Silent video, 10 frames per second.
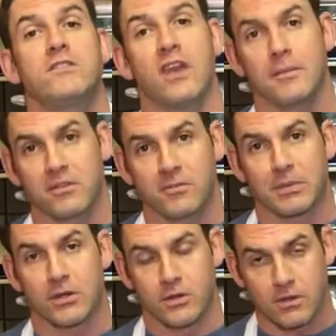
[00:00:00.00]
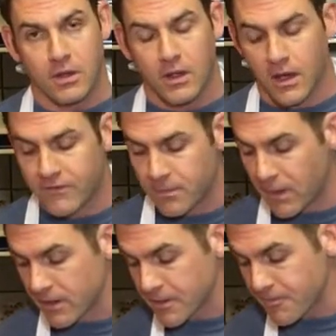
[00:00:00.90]
tablespoon of the
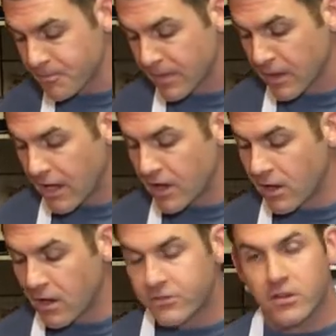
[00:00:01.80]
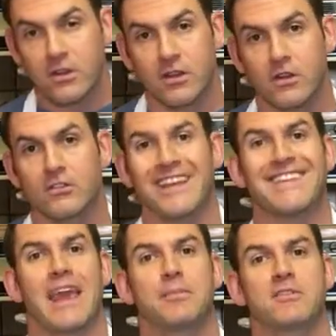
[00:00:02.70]
butter, and then also you're going to use a
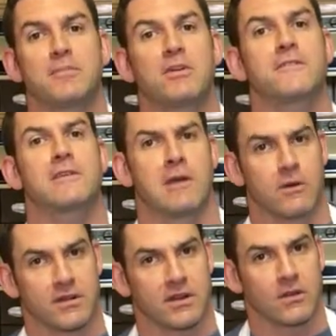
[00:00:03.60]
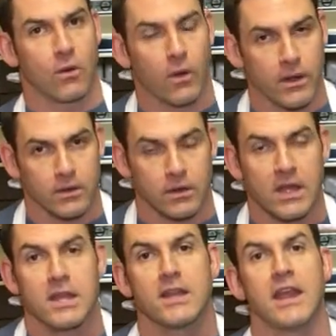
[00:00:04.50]
tablespoon of coconut oil.
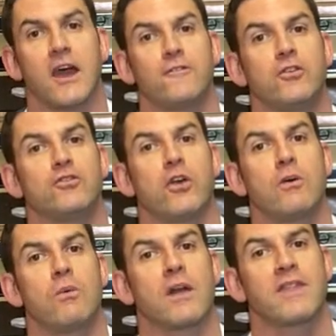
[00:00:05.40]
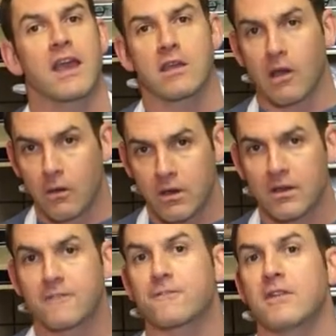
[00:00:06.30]
Now, if you don't want that
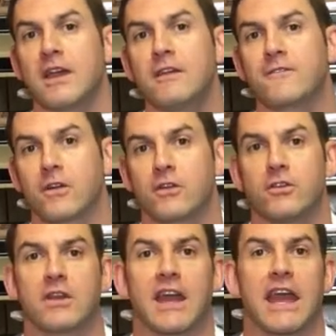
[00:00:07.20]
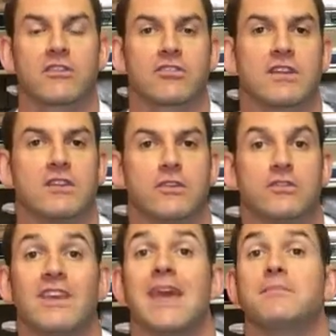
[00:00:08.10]
coconut flavor, you can actually
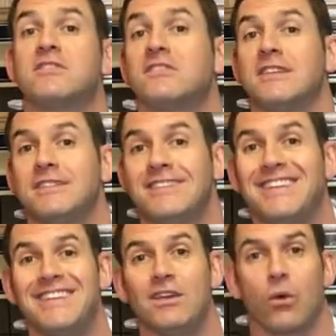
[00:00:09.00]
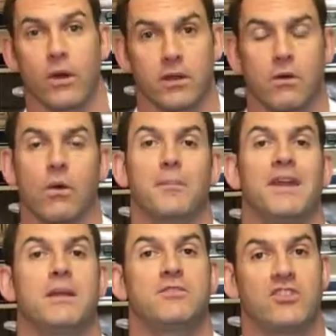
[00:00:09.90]
use MCT oil, or
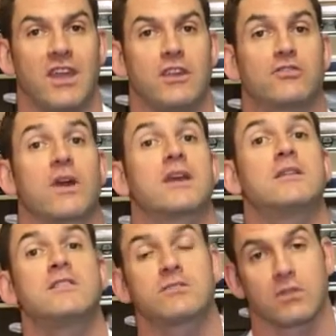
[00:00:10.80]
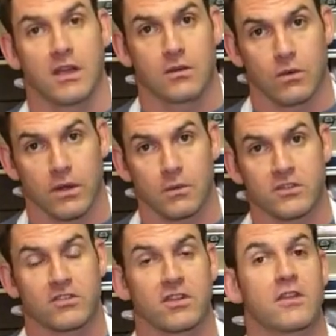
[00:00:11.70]
medium chain triglyceride oil,
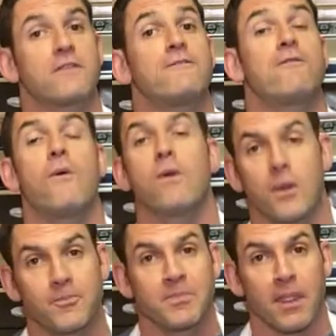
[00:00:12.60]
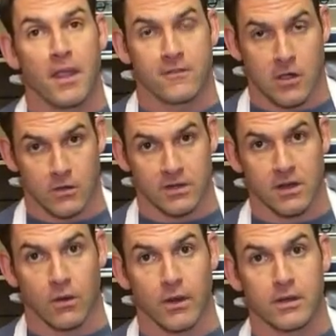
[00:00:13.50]
which is another form of
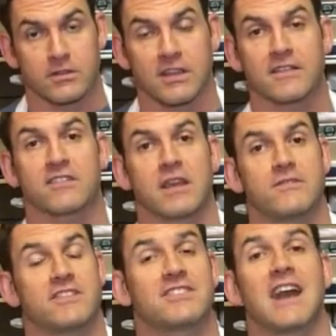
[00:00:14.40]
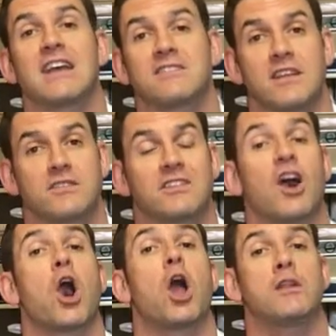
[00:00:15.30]
coconut oil. It's got the same viscosity as an
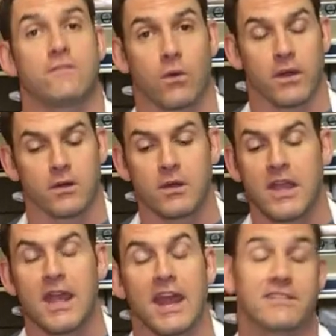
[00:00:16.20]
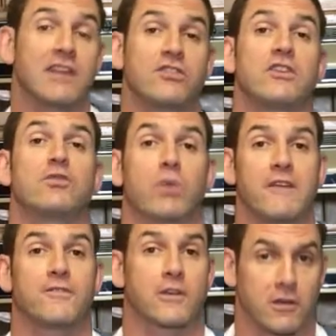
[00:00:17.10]
olive oil, and it's actually
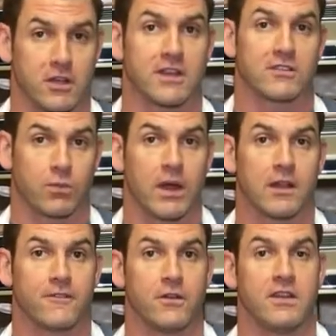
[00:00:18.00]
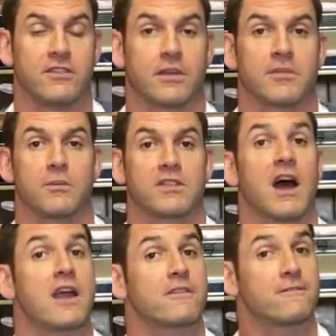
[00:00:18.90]
great for cooking as well. If you need something with a
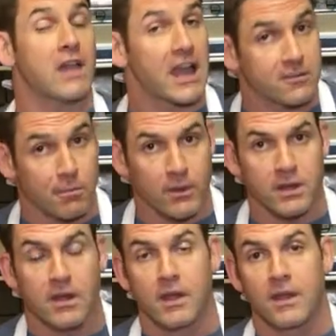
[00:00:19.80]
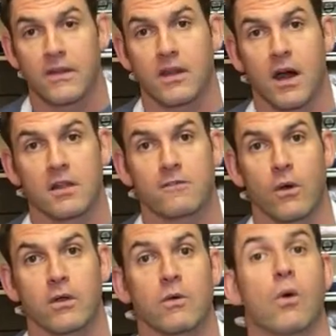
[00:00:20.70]
higher flash point than olive
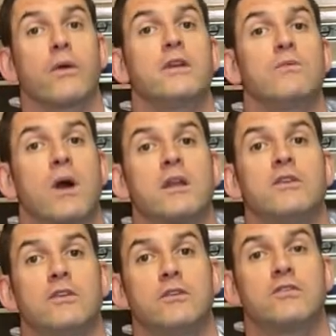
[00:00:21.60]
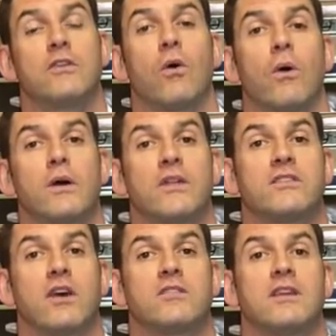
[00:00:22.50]
oil, or you want to use an oil
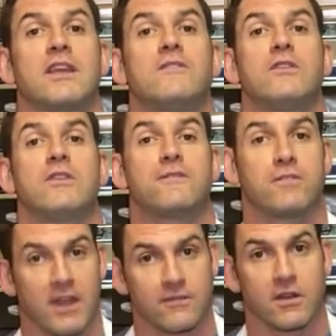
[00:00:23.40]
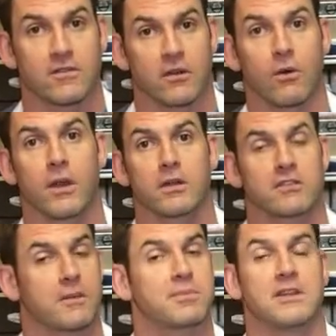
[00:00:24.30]
that doesn't give you the flavor of the oil,
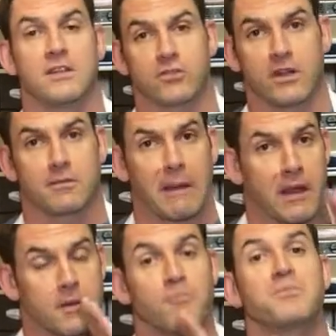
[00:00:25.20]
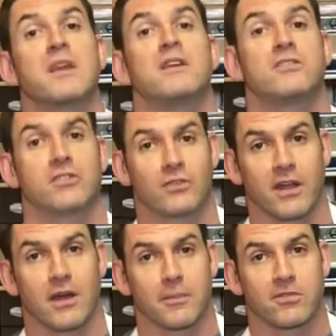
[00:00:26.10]
it's completely transparent, this is a
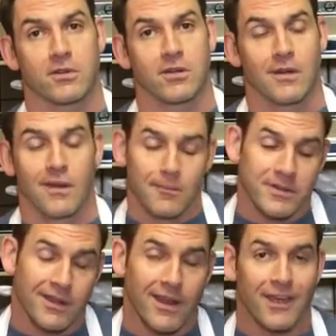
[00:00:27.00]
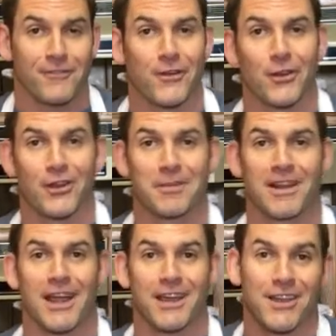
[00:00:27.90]
great option. But today I feel a little
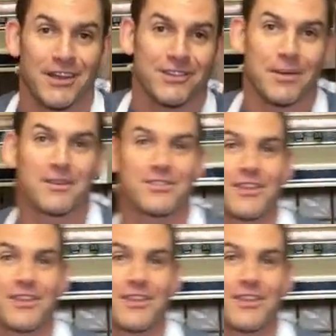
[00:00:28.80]
bit like a nut, so I'm going to